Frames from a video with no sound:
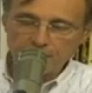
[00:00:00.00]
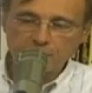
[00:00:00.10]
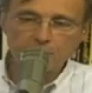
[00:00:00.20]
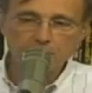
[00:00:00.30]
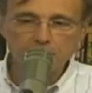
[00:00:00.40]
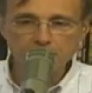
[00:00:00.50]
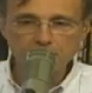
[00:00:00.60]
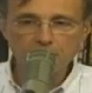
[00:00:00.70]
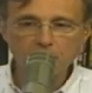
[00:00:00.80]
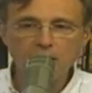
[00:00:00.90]
some
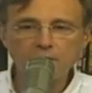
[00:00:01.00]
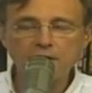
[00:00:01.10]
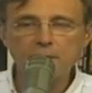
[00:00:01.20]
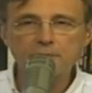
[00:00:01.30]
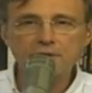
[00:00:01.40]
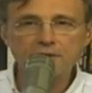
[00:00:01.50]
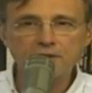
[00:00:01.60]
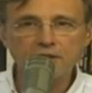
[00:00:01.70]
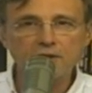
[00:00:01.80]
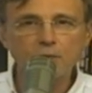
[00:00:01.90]
Roundup to
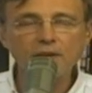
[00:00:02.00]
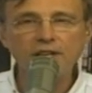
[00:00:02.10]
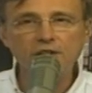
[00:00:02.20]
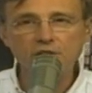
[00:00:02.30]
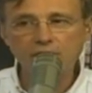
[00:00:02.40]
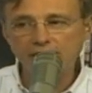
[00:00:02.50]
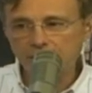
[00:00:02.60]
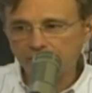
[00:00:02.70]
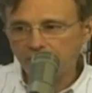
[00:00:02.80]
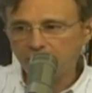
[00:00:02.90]
kill the weeds, you'd have
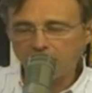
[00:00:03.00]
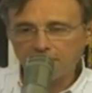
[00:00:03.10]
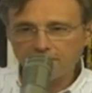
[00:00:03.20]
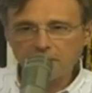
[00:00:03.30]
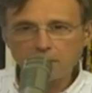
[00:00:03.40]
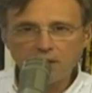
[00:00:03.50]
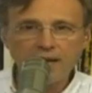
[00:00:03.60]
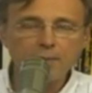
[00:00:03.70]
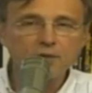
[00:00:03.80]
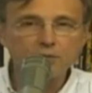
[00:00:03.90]
to very carefully
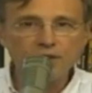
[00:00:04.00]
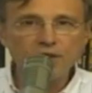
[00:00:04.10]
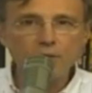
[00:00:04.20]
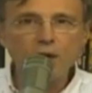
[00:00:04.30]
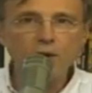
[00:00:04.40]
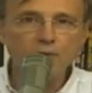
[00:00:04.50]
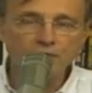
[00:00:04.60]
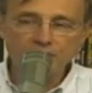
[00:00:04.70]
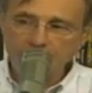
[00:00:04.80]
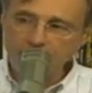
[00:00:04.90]
apply it between the
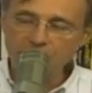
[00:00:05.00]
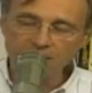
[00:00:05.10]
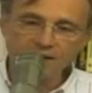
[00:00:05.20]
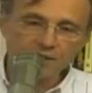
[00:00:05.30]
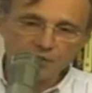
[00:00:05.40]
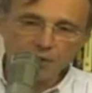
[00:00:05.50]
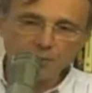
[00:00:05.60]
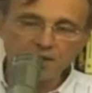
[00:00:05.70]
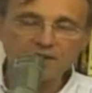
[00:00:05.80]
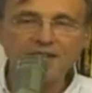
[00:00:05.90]
rows. If you get on the
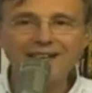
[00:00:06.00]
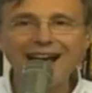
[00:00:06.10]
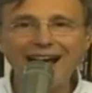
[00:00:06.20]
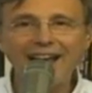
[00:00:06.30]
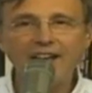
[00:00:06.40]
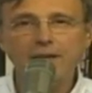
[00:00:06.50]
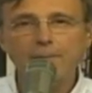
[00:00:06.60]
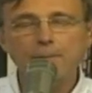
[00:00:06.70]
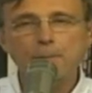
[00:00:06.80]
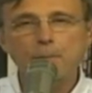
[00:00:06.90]
soybeans, they die.
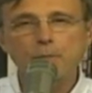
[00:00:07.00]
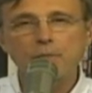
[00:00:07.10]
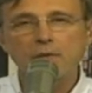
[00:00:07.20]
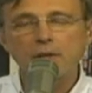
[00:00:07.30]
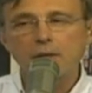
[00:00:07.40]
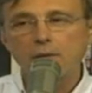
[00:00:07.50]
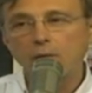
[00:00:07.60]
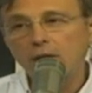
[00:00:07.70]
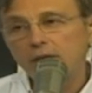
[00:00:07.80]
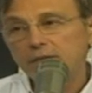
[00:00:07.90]

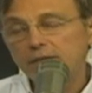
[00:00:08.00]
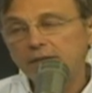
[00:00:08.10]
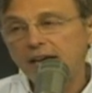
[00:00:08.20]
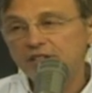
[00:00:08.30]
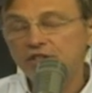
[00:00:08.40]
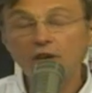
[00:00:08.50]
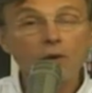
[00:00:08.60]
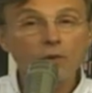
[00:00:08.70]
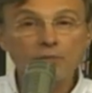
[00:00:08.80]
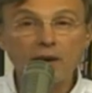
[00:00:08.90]
Well, not
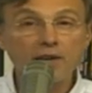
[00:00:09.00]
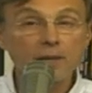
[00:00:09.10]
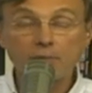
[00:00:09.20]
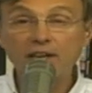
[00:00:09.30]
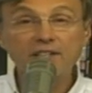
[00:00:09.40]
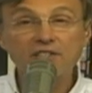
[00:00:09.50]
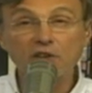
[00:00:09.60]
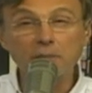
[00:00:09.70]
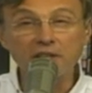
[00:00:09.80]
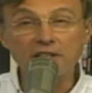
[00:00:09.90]
so with Roundup Ready
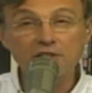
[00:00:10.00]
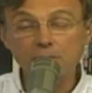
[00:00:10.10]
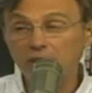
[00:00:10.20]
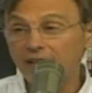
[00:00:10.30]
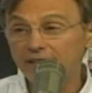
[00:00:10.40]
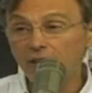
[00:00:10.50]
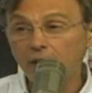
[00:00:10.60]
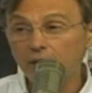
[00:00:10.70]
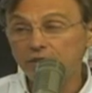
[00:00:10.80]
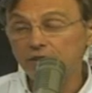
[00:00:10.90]
soybeans. You plant
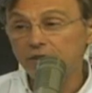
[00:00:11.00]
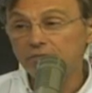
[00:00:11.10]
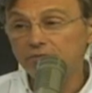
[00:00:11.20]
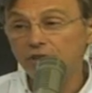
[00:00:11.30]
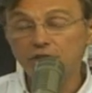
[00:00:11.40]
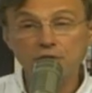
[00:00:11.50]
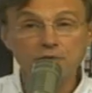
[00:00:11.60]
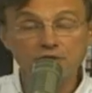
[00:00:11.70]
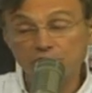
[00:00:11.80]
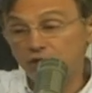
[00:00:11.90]
those and you can
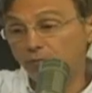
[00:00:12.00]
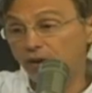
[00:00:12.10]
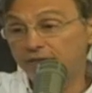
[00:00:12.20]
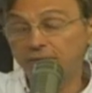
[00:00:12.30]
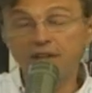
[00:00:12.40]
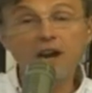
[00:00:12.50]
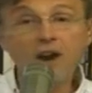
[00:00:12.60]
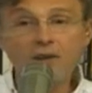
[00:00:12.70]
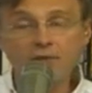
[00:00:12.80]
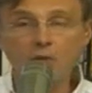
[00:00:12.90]
just spray from the
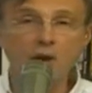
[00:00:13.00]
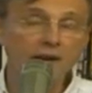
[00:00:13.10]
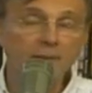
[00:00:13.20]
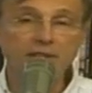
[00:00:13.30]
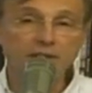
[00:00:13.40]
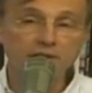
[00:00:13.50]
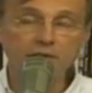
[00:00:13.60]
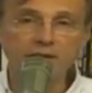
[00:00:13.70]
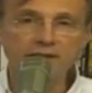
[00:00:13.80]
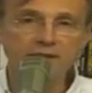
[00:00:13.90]
air if you want. I mean, you could
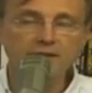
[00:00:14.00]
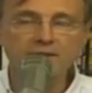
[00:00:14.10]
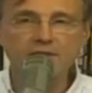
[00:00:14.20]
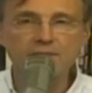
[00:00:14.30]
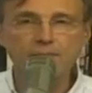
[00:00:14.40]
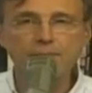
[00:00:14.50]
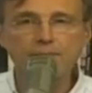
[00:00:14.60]
do it, you know, you can just